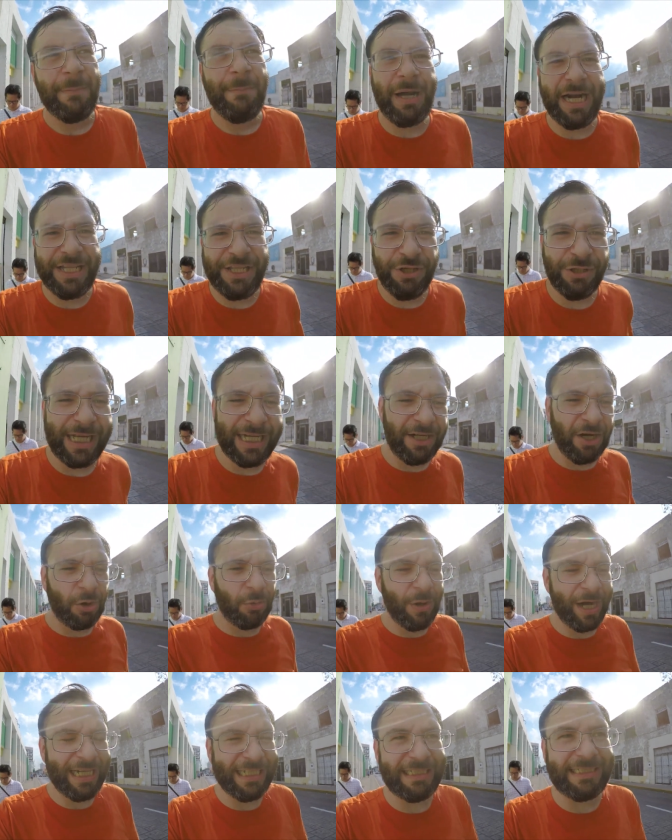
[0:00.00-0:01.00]
But you can
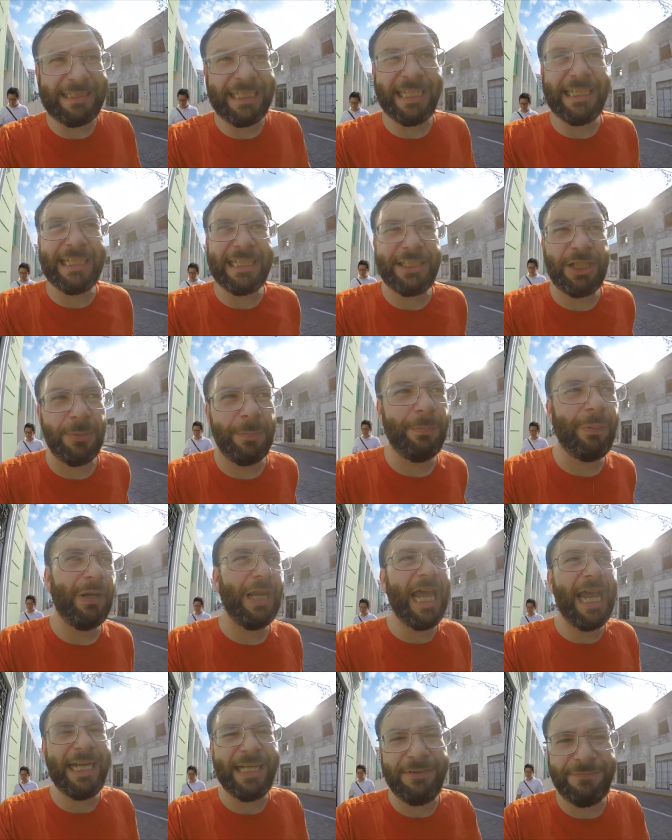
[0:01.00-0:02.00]
already see that they're
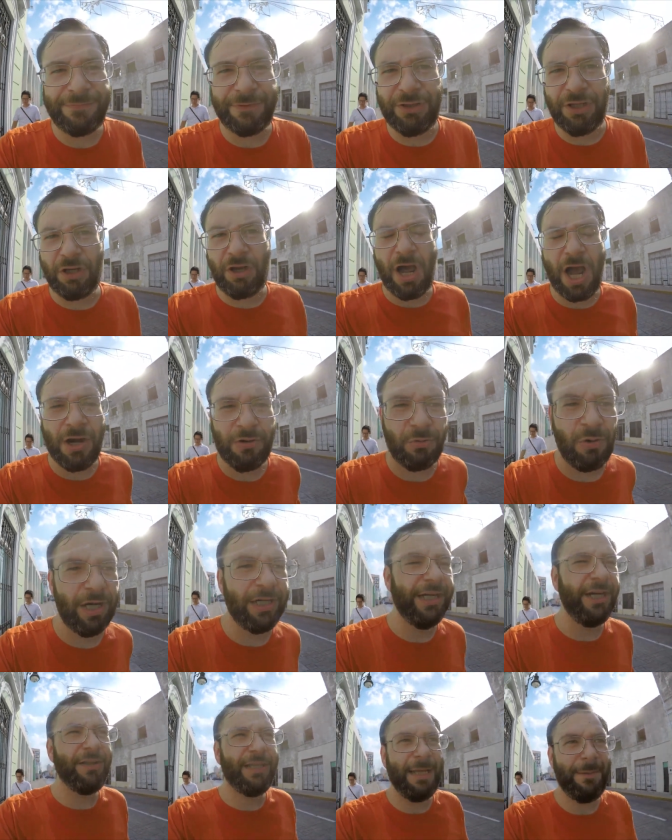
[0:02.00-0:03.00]
planning for the long
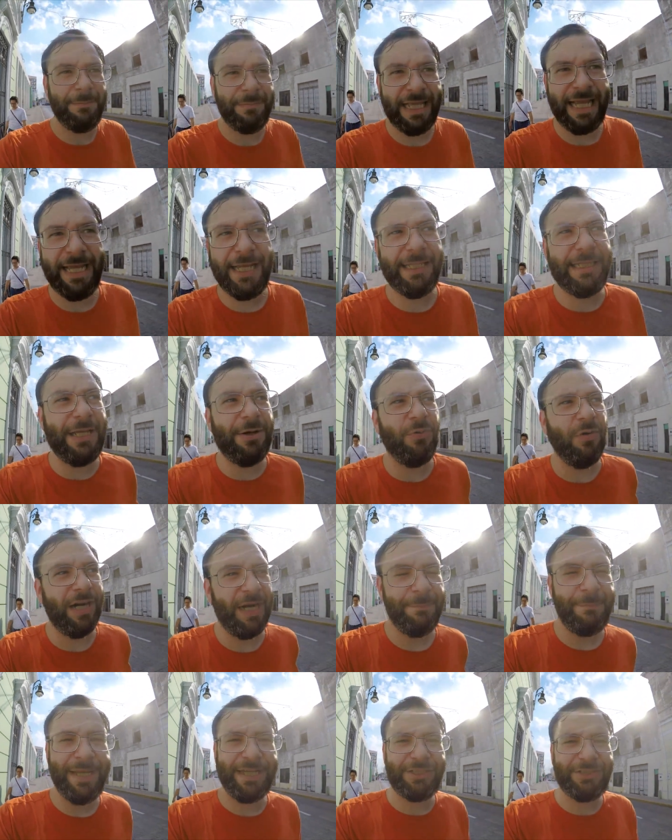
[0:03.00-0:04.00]
run. You know, they, they, they
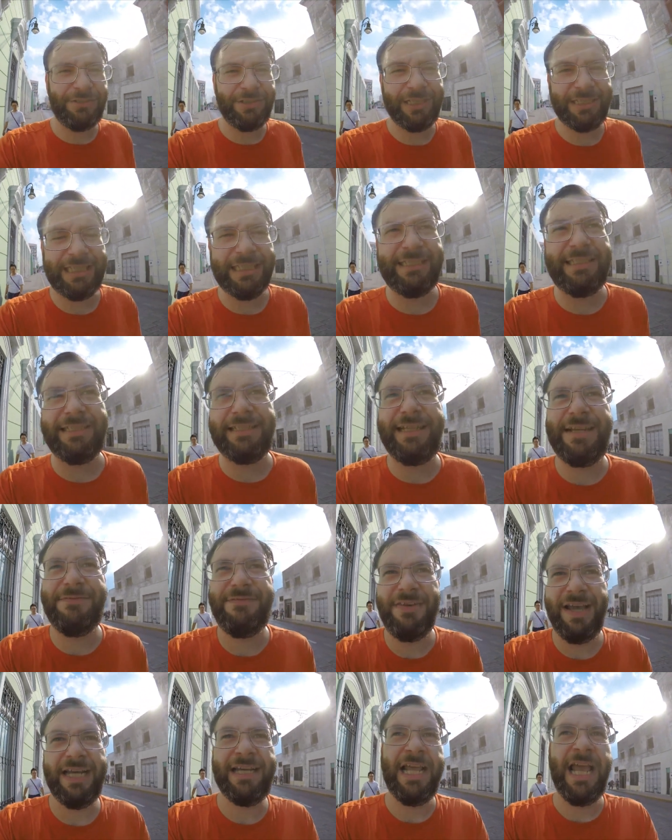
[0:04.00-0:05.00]
want to make sure that this is an
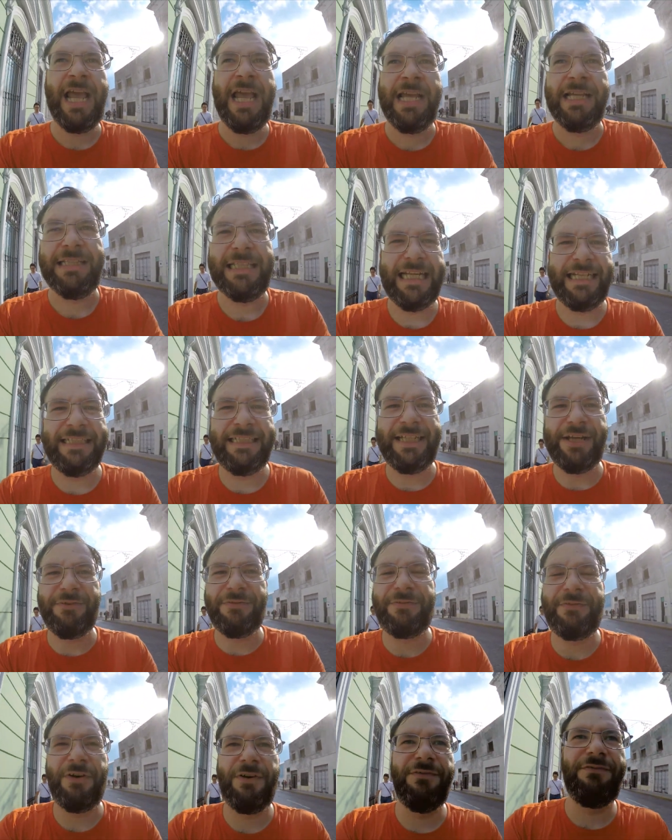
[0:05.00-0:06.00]
event that is
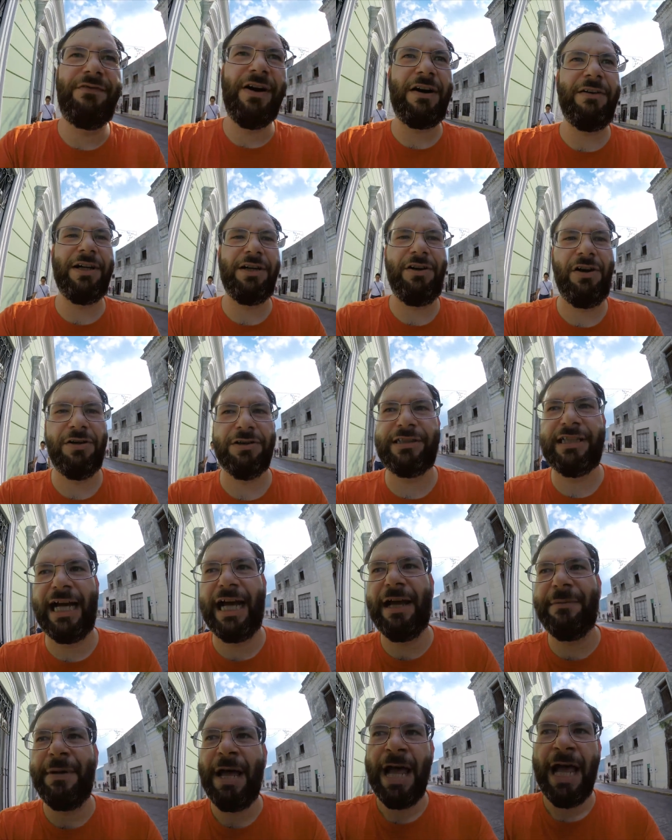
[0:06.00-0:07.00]
here for a very long
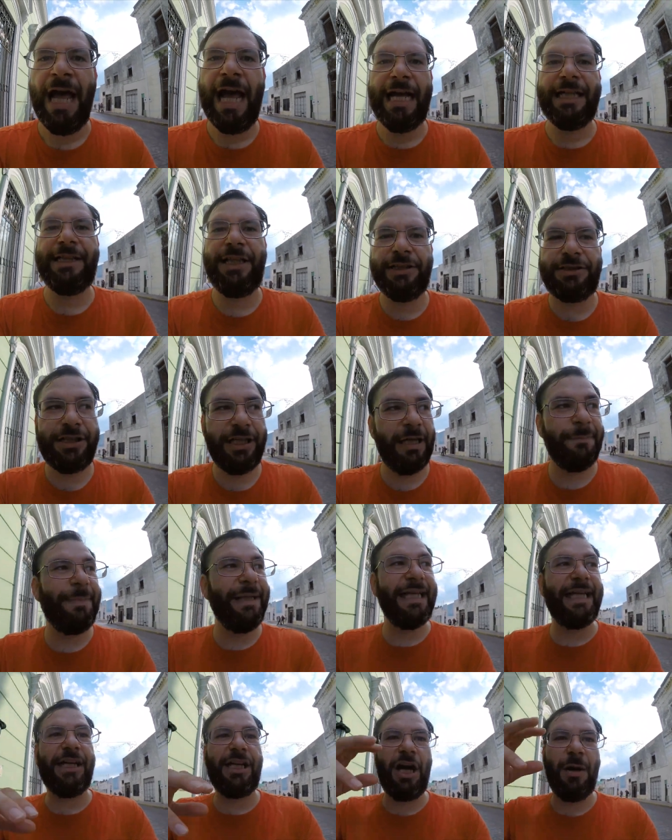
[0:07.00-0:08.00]
time, and that's going to
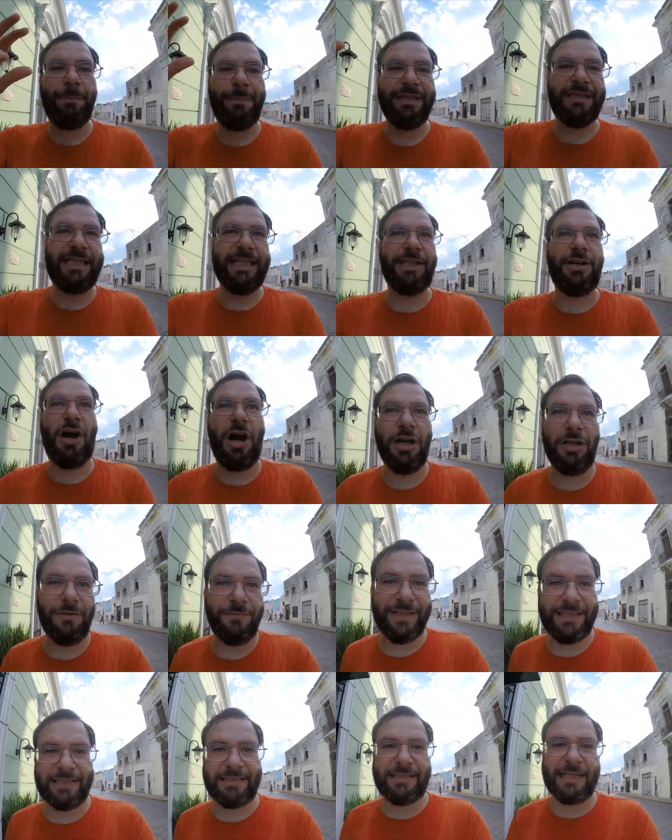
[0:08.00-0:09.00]
be encompassing all
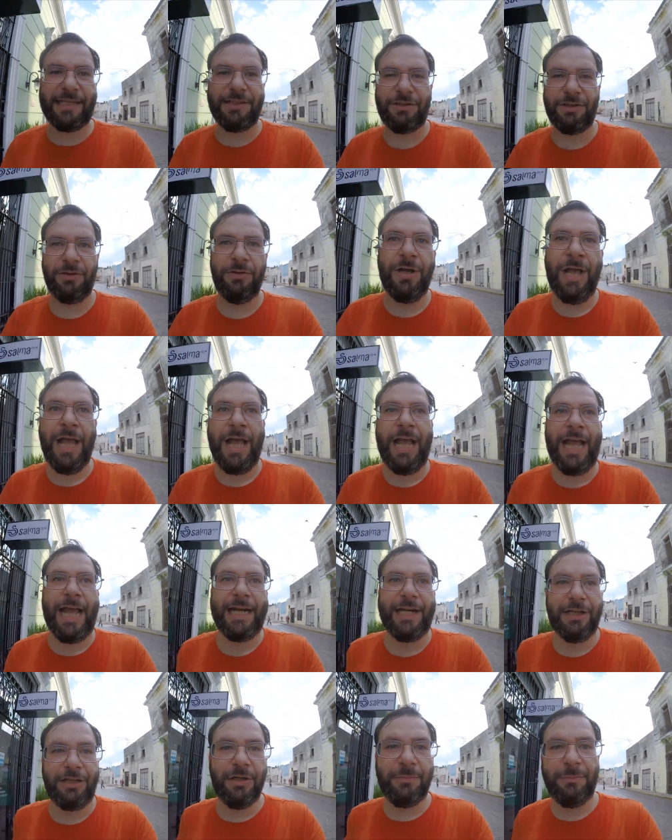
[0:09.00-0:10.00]
of El Centro
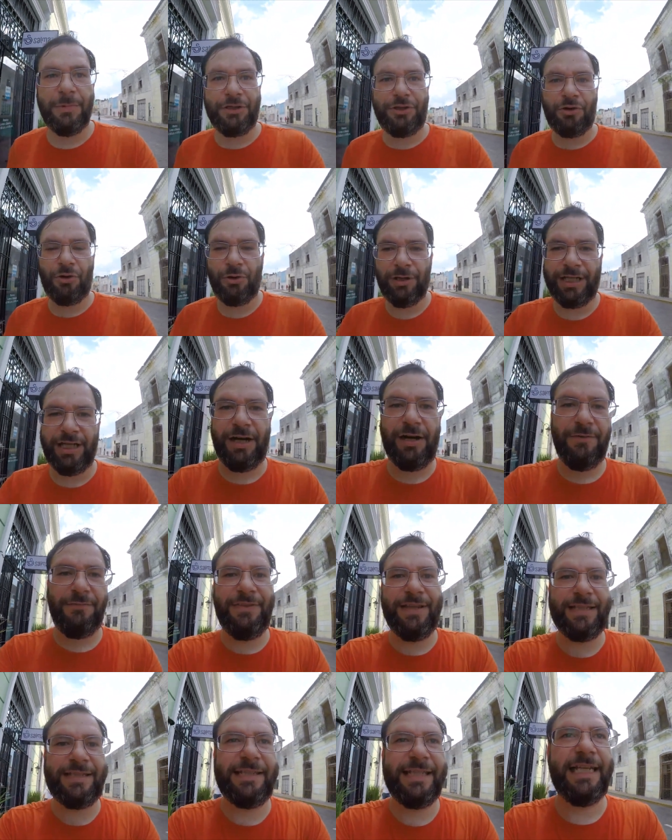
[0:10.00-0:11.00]
and a good majority
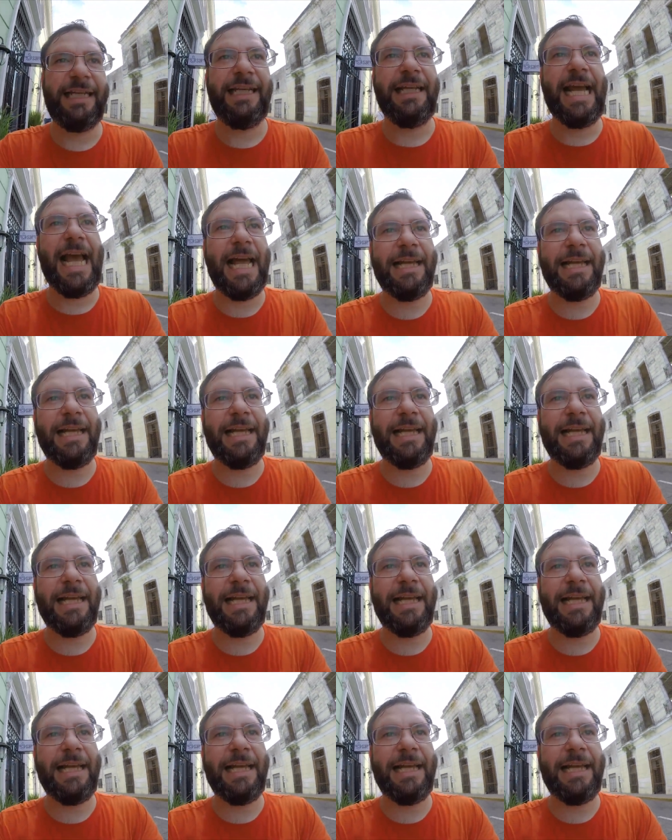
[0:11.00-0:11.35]
of the city